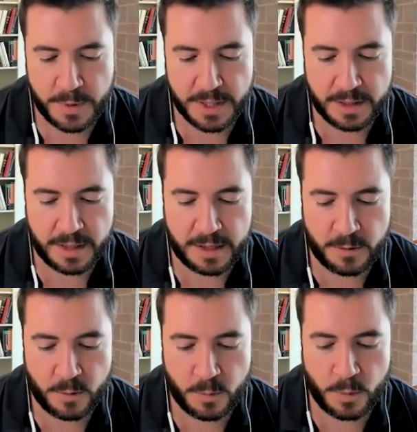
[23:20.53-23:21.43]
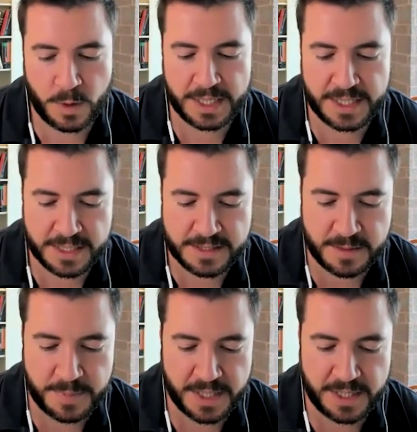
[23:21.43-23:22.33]
But when it gets
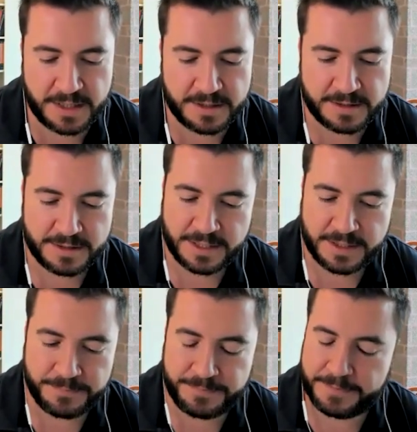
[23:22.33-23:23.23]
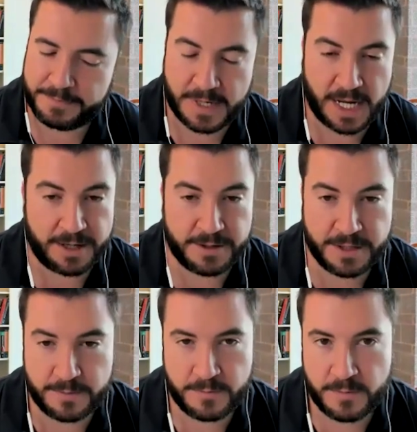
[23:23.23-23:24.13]
to be, I don't
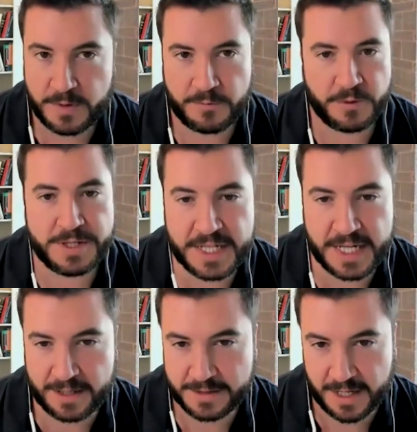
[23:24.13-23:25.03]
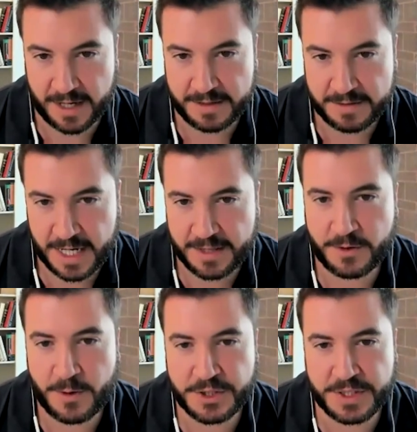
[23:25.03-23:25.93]
know, freezing outside, and
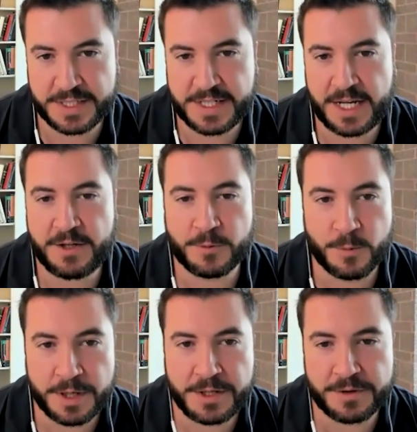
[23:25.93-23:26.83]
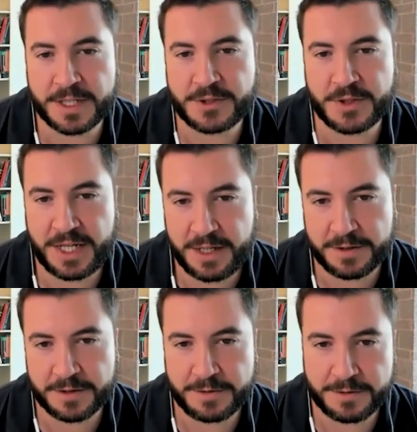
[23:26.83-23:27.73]
the question is, can you run your electric
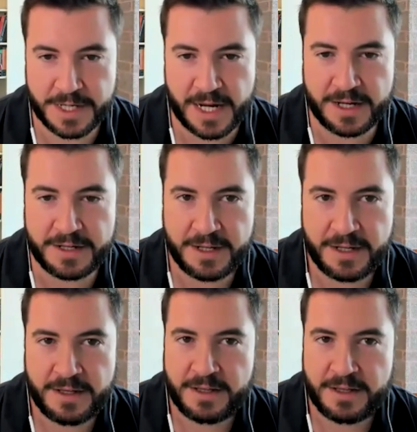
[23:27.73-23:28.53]
heater or not?